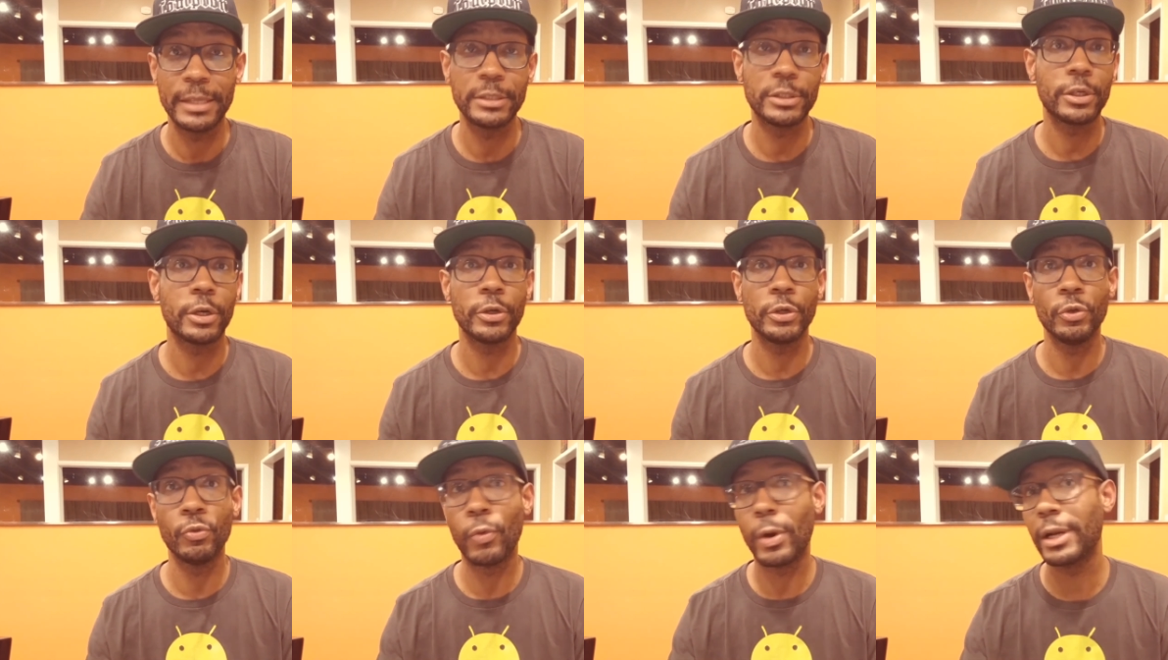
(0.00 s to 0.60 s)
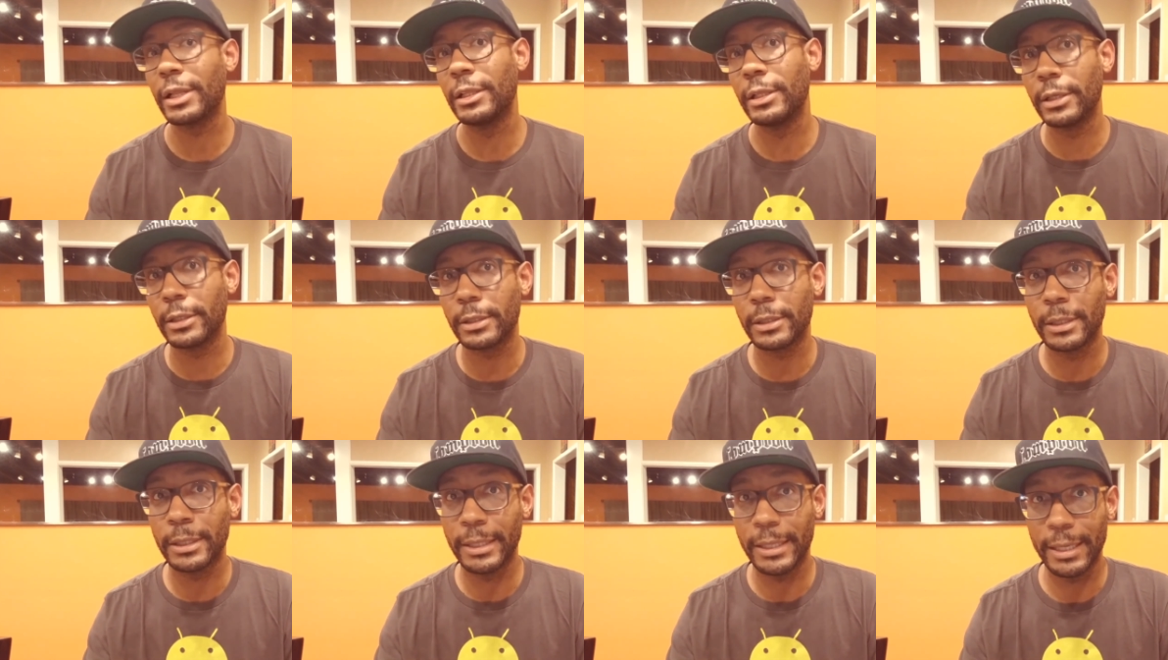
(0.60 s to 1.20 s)
And so you want to
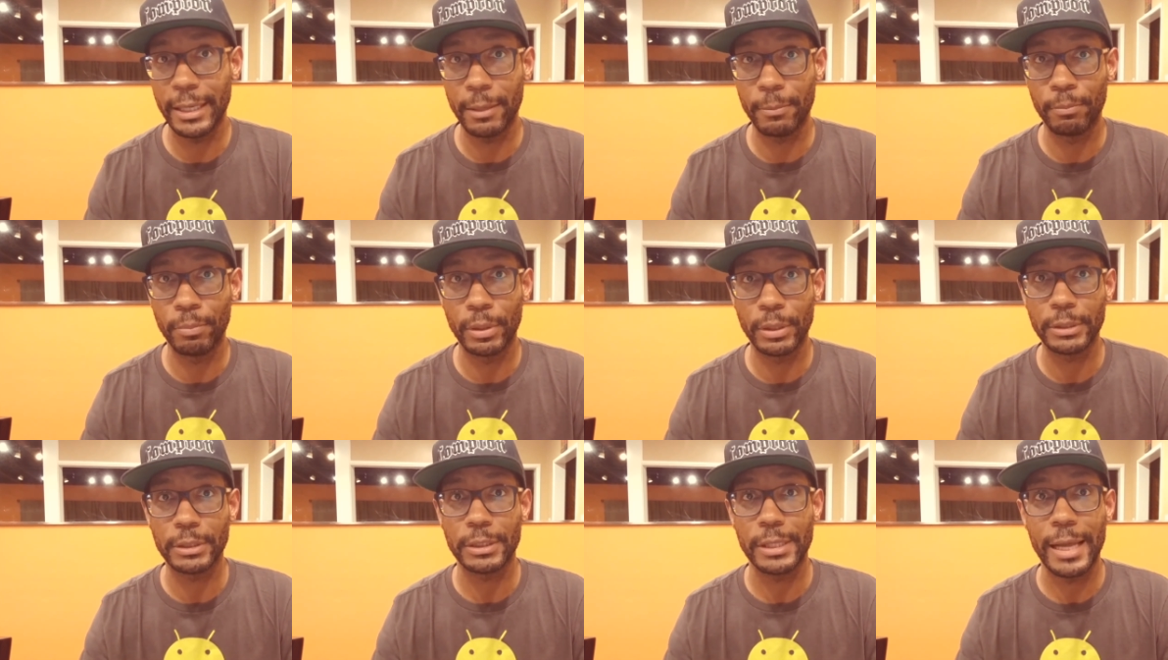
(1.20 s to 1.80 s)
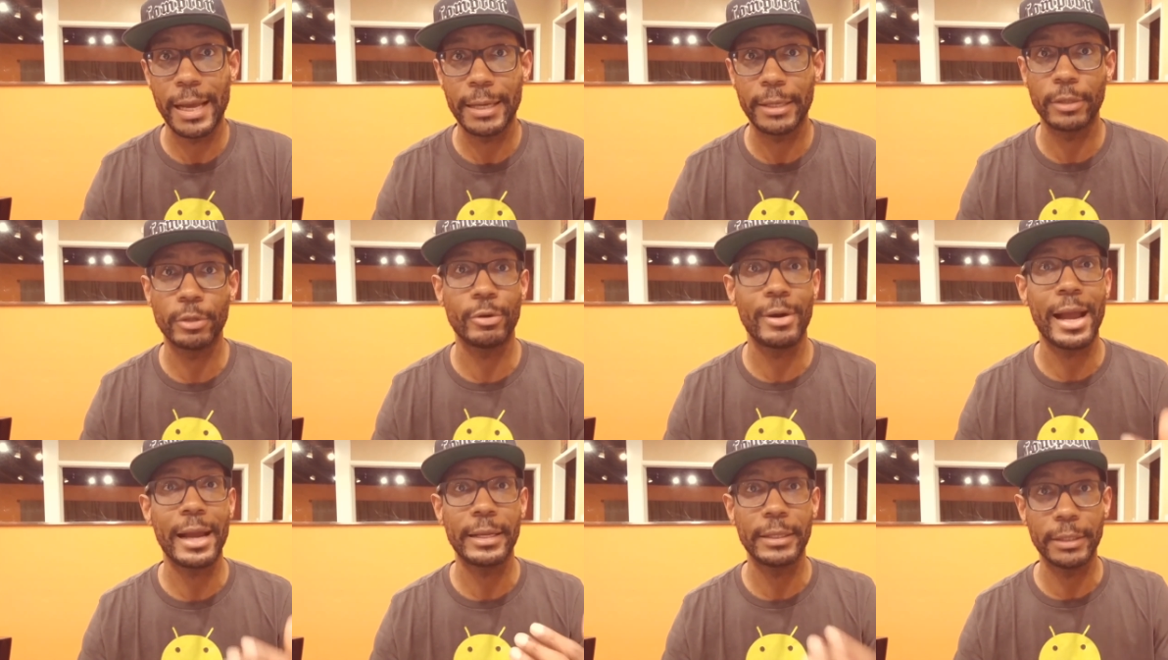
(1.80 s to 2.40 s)
look again at books
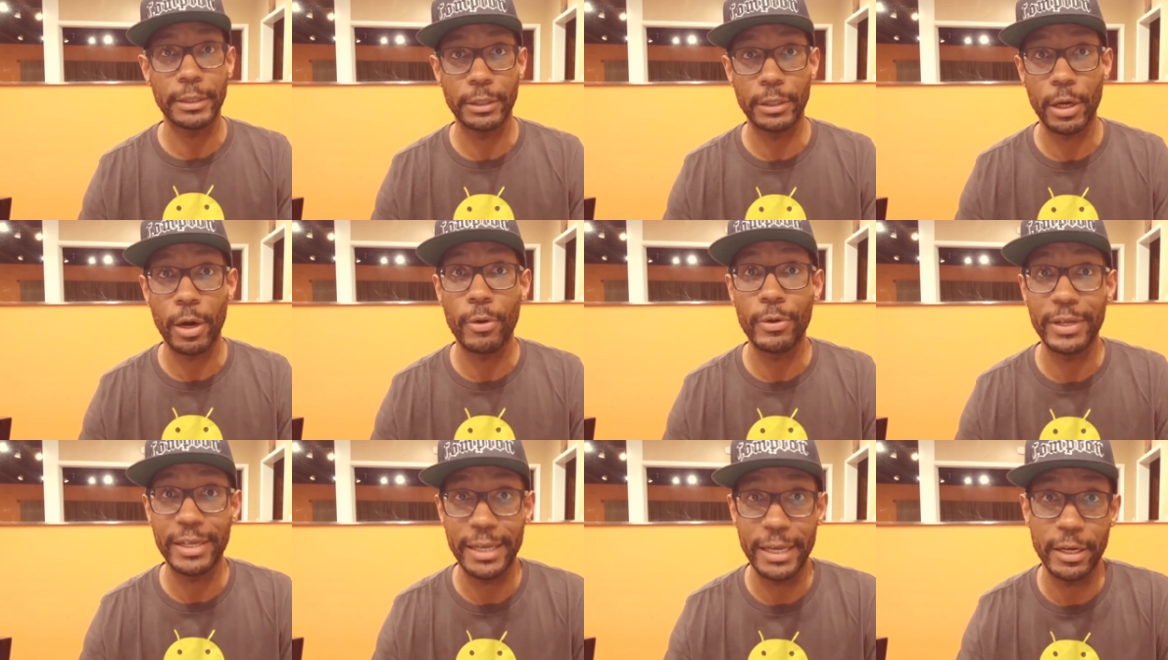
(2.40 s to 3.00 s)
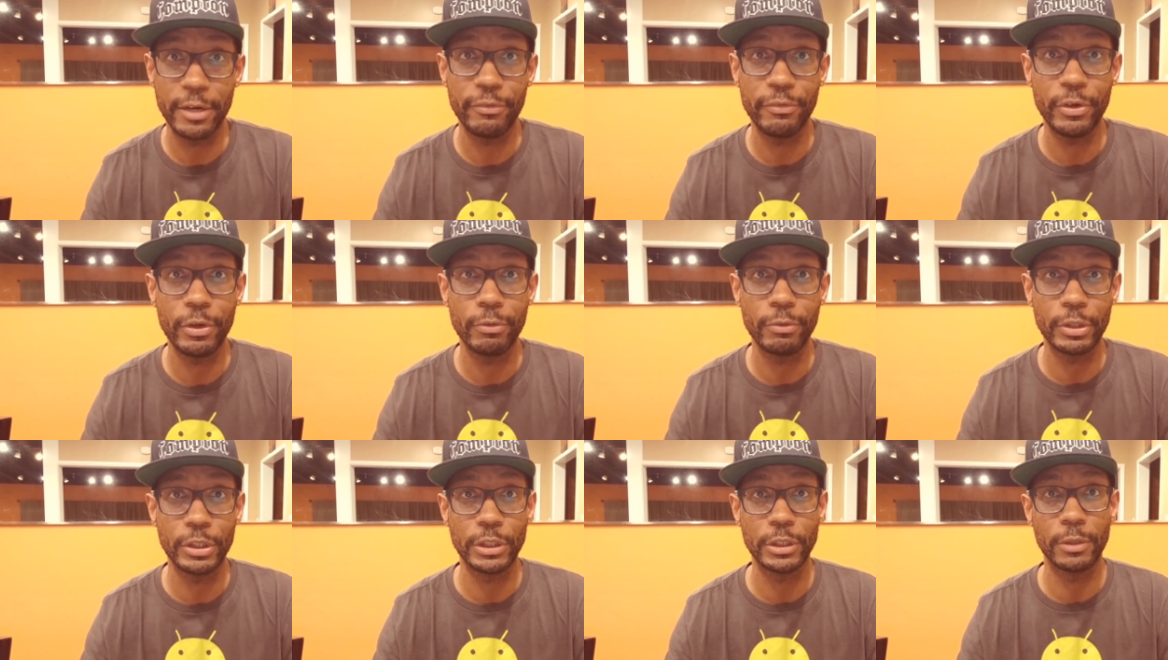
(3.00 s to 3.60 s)
like Cracking the Coding
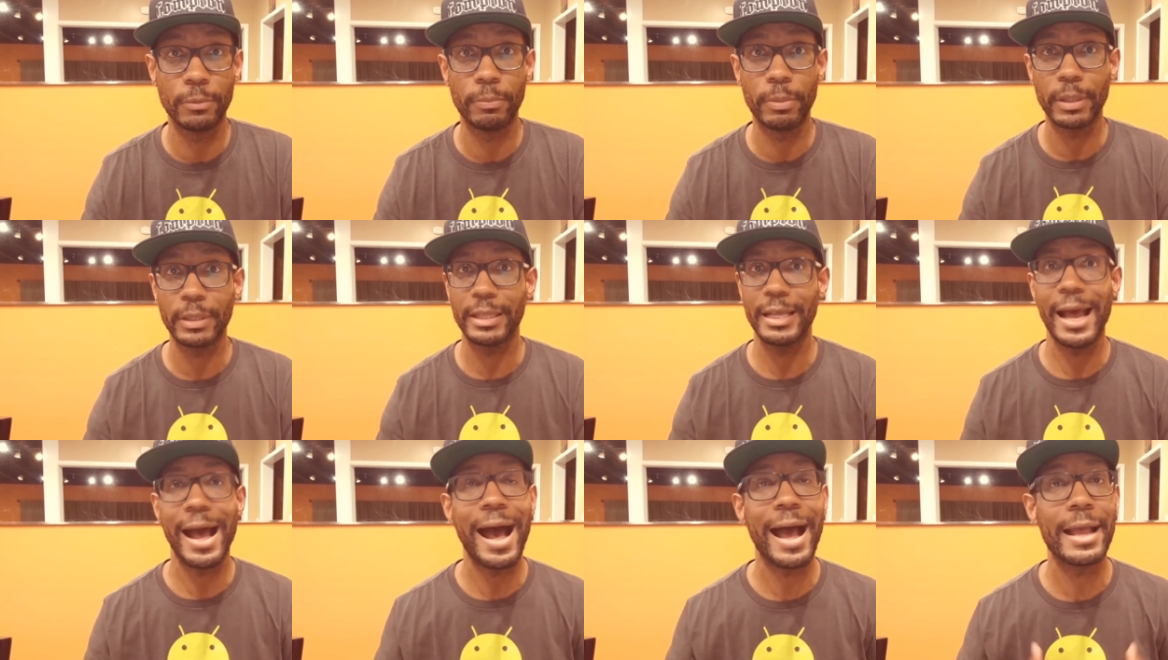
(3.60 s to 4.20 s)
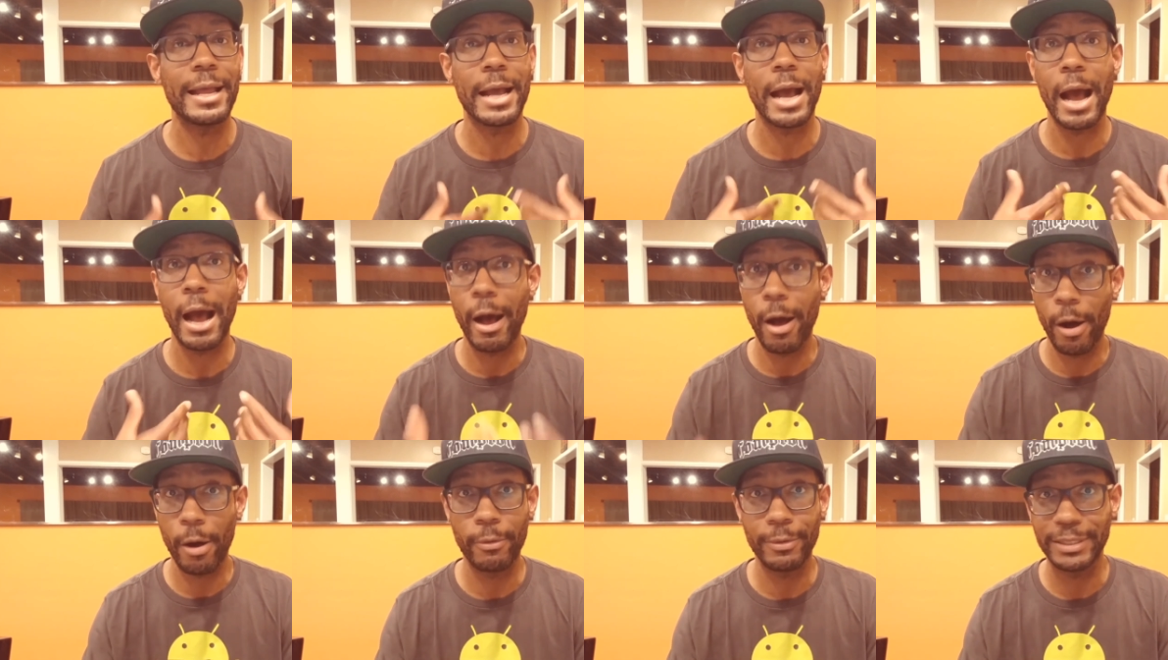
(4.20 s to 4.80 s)
Interview, which is a book that
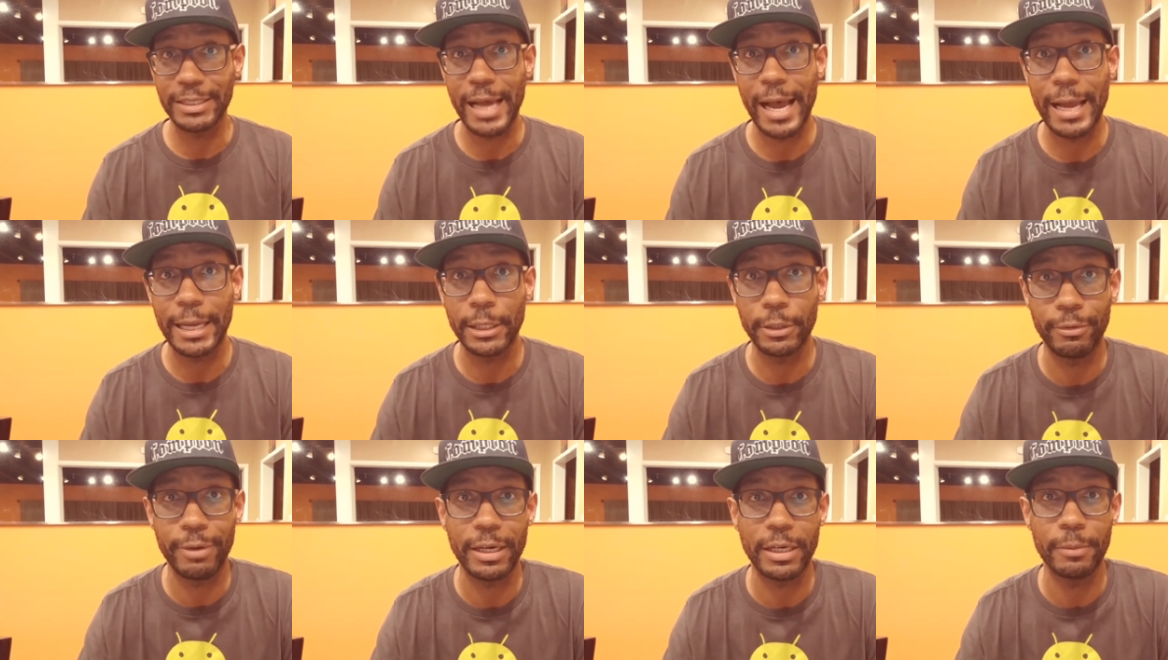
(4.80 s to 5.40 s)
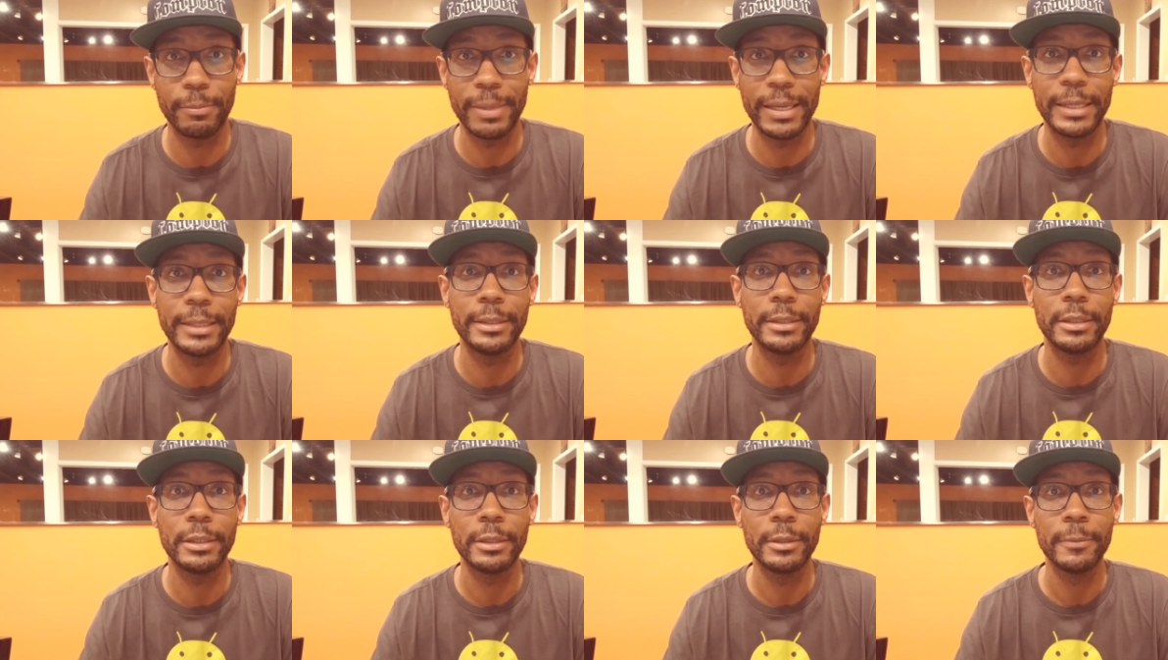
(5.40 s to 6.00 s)
I always highly
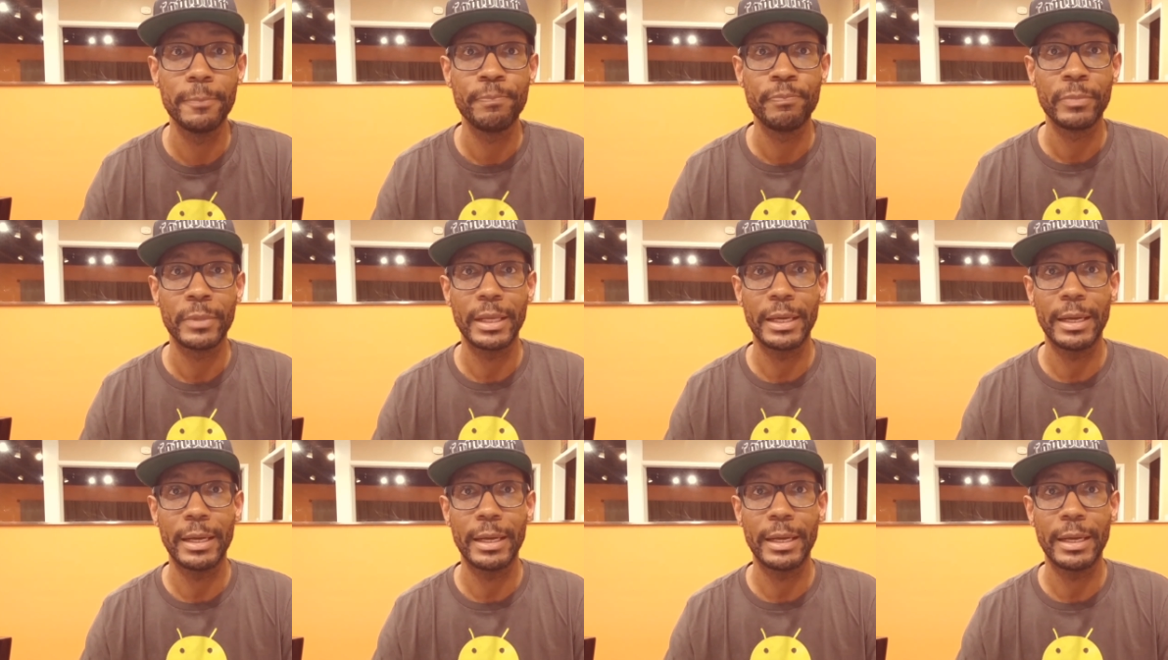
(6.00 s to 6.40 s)
recommend